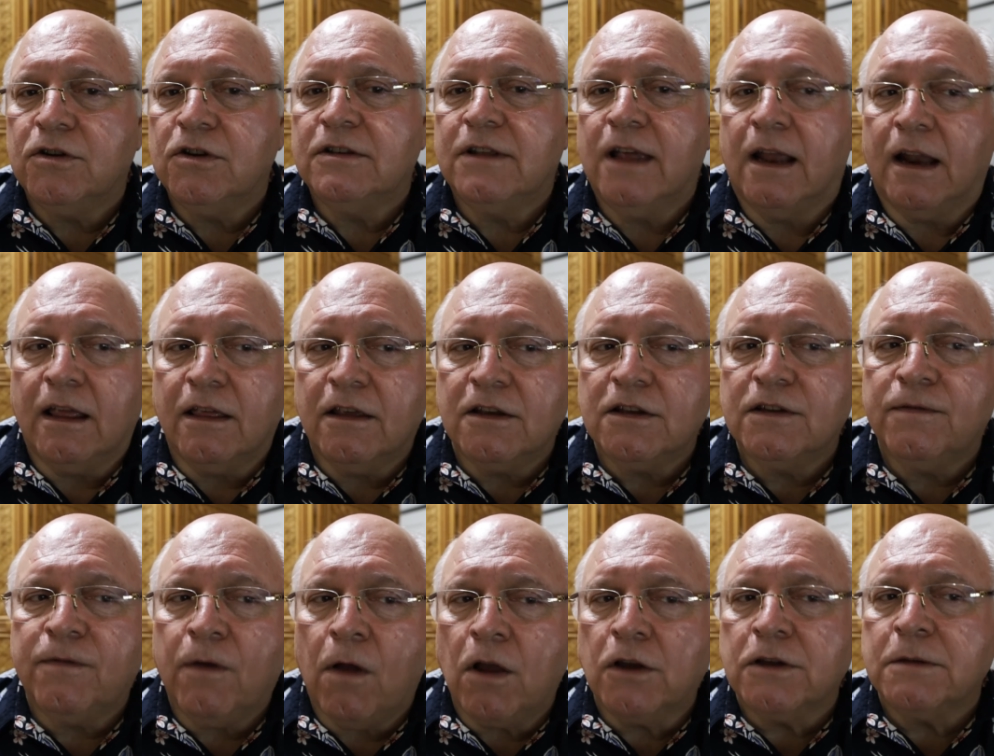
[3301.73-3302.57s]
study, this
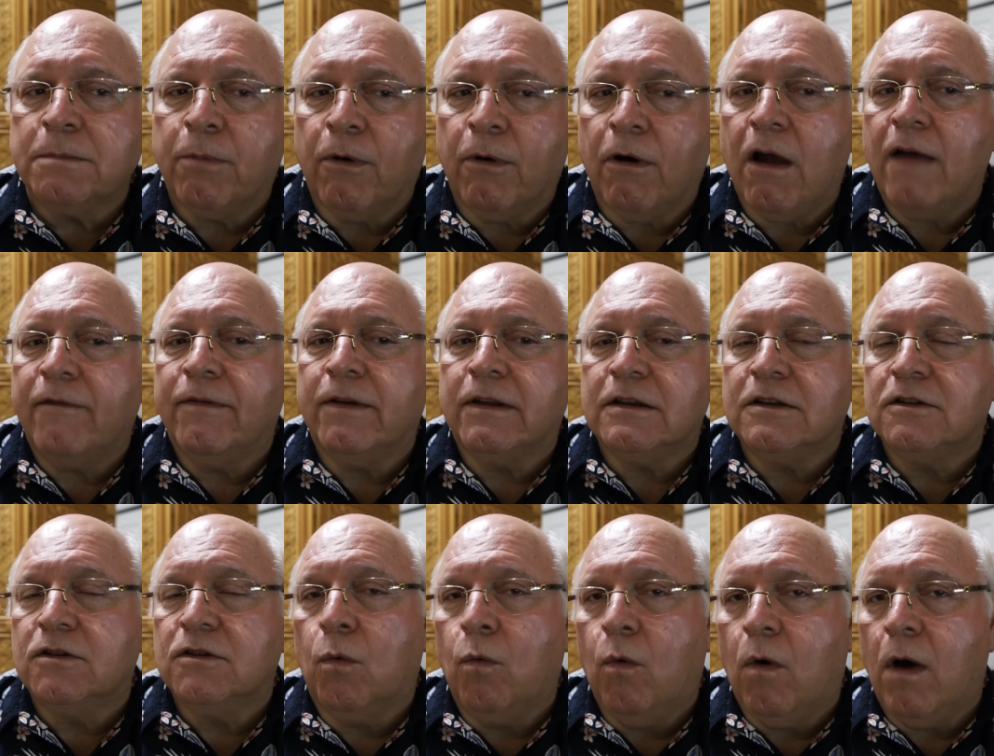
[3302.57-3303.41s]
false
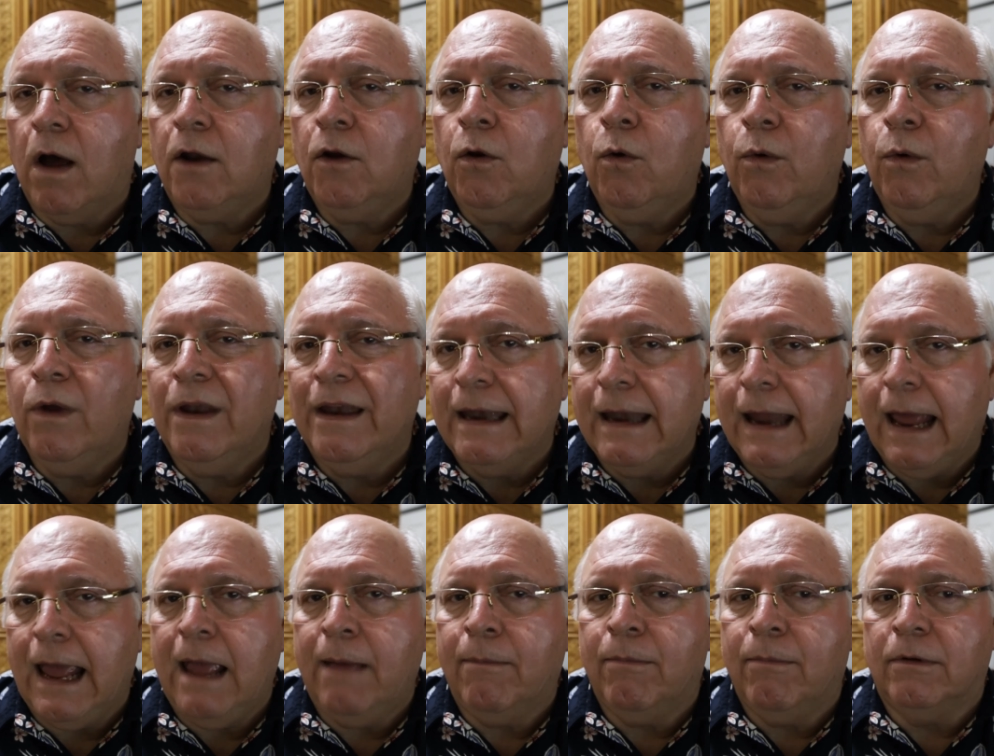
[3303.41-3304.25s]
prophet's the one who
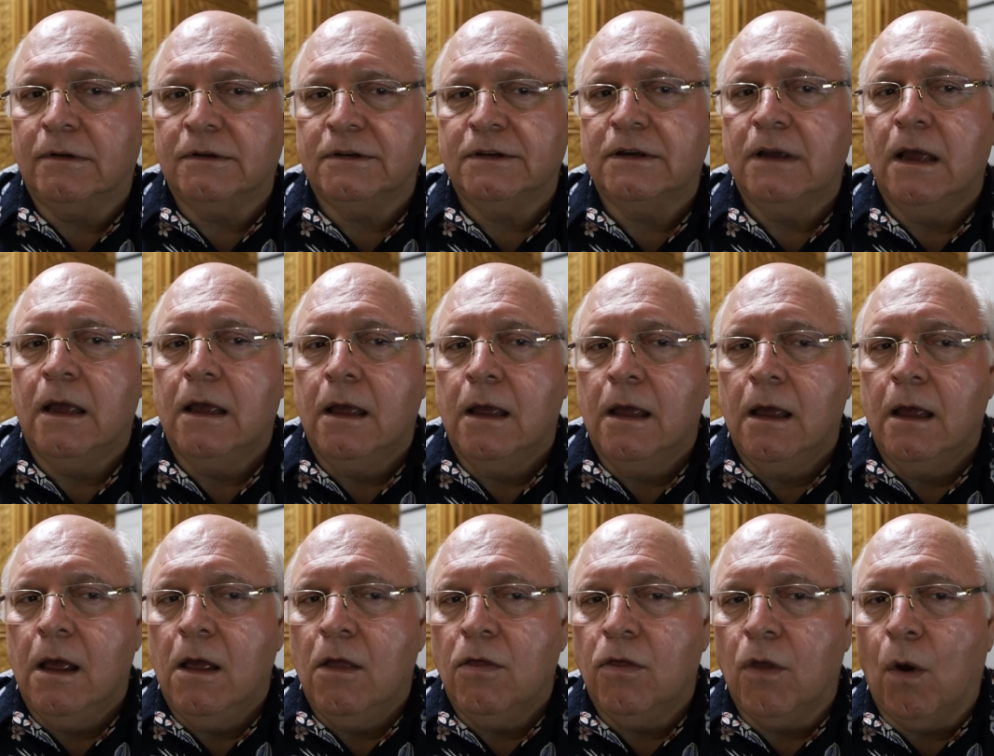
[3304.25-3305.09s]
enables
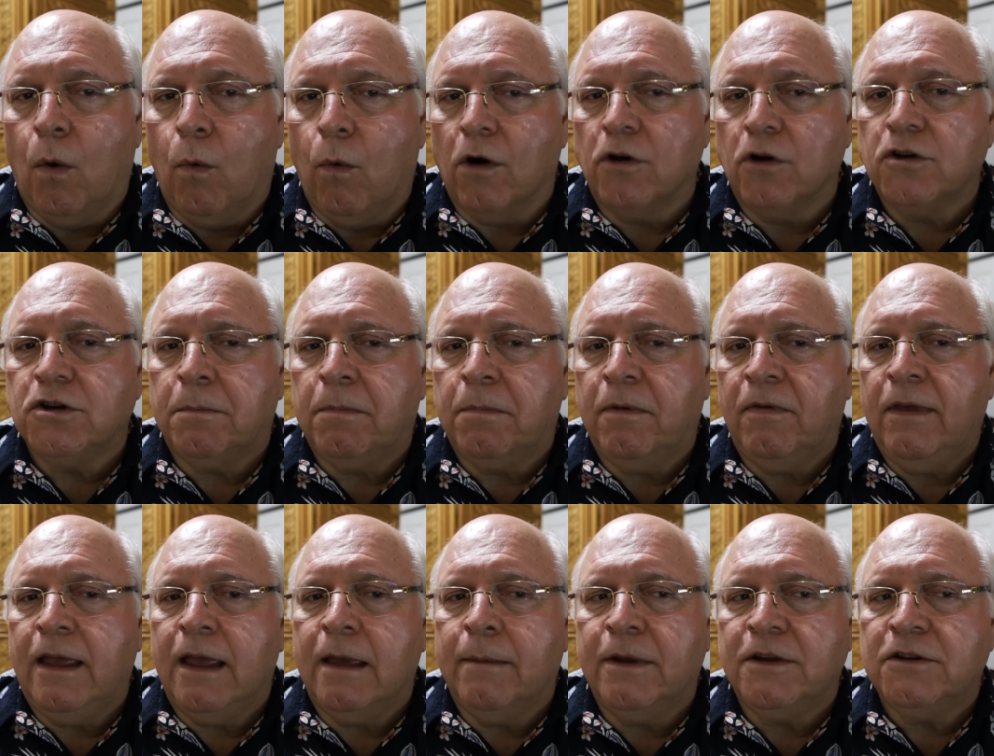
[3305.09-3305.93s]
the worship of
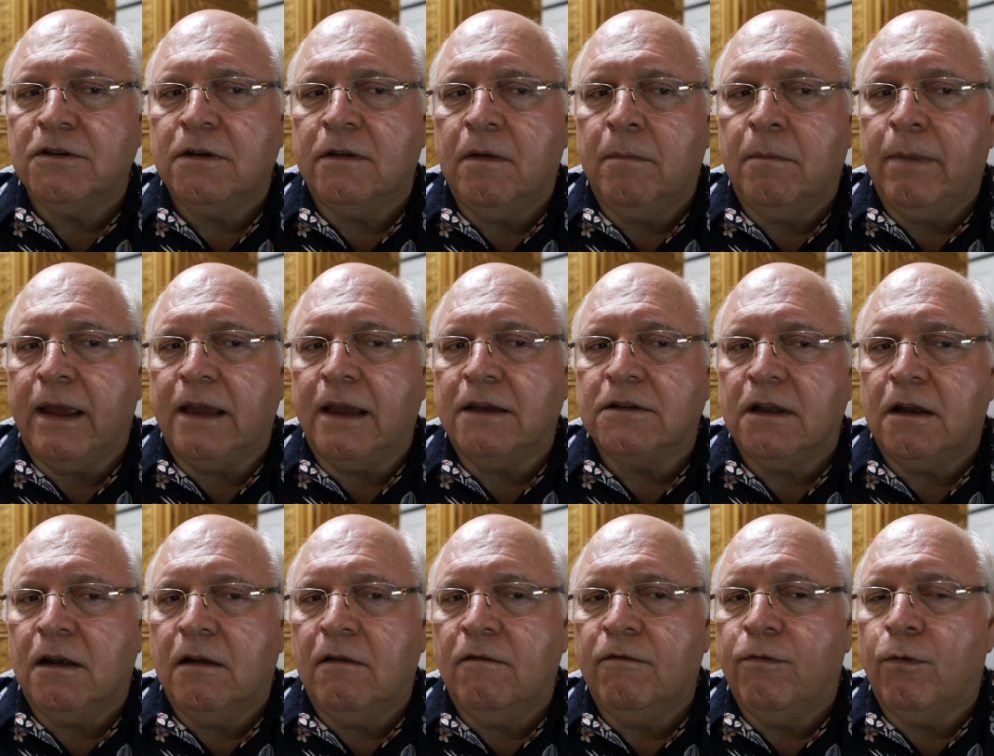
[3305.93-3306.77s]
the image of the beast
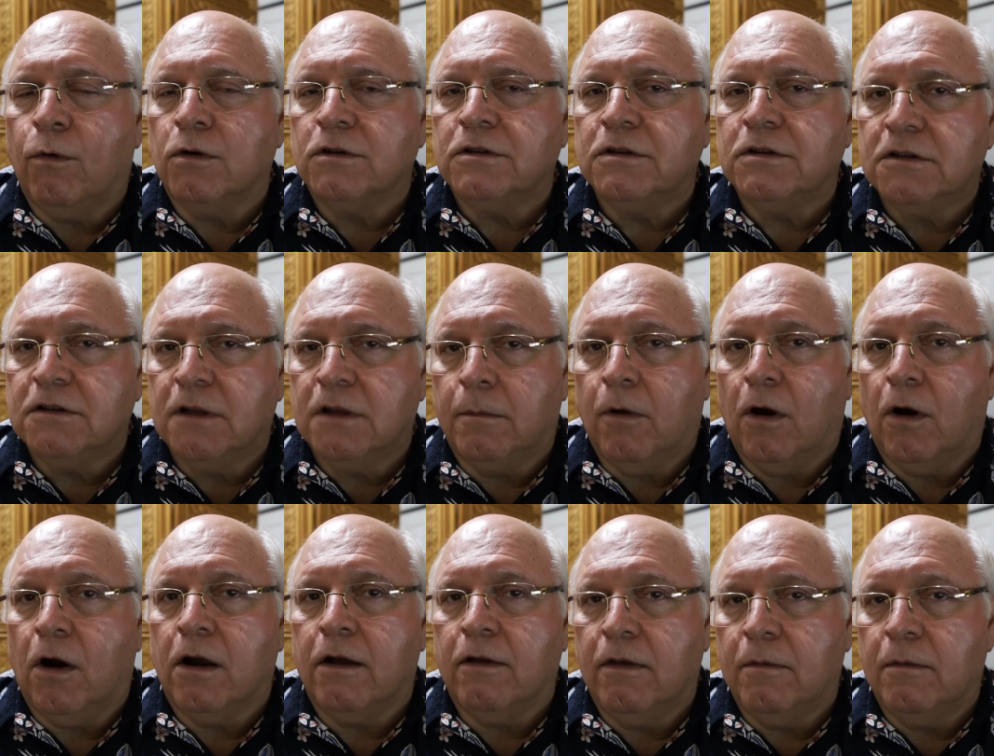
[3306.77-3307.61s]
and enforces the
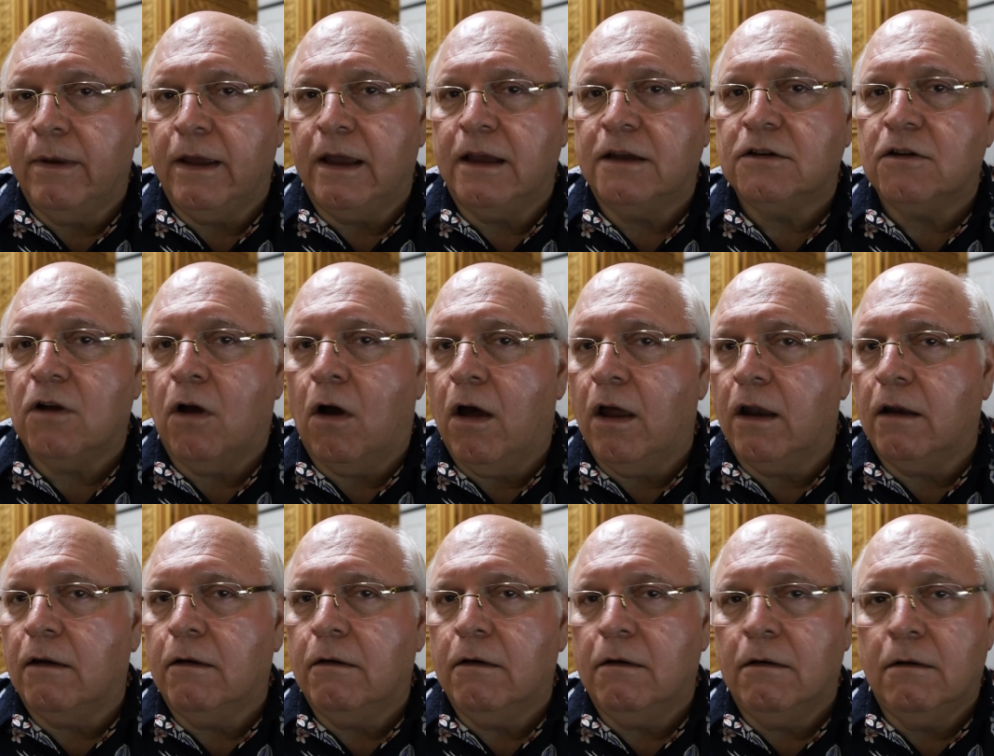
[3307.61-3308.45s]
mark of the beast
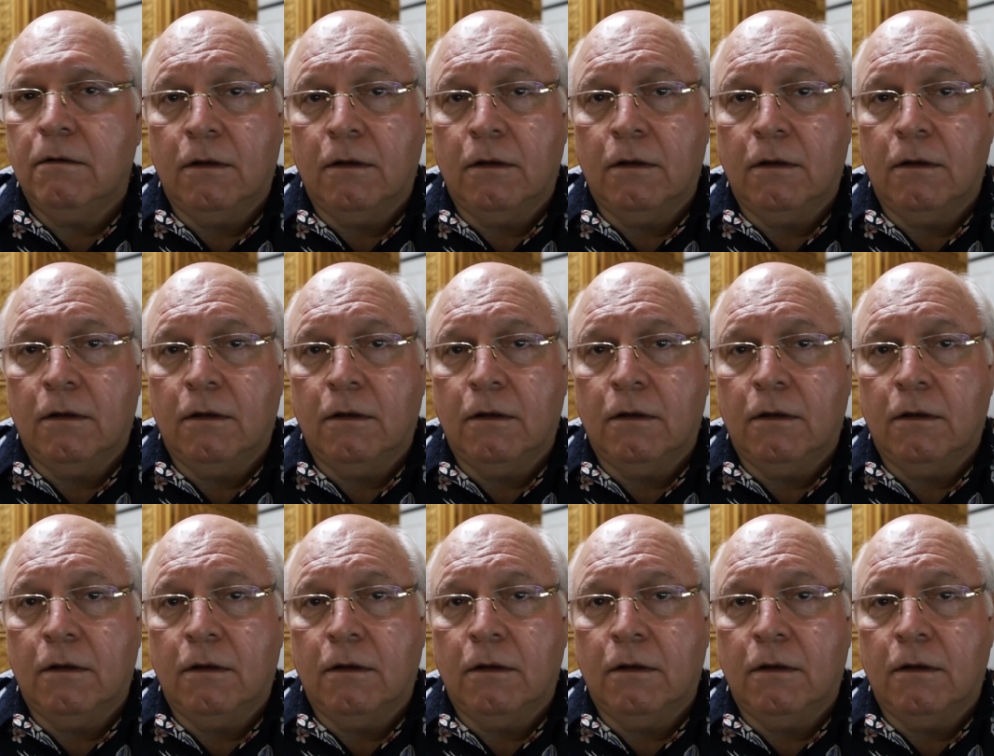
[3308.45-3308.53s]
on